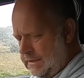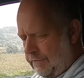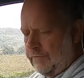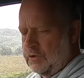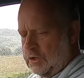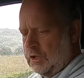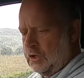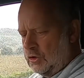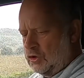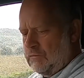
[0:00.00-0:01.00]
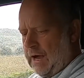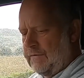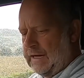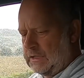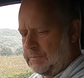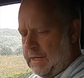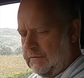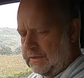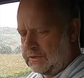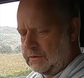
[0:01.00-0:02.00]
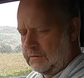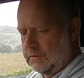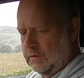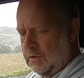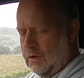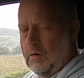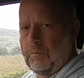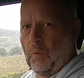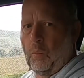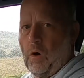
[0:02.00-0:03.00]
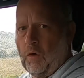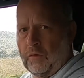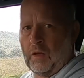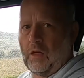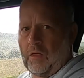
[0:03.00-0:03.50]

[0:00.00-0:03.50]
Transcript: different driving experience, but one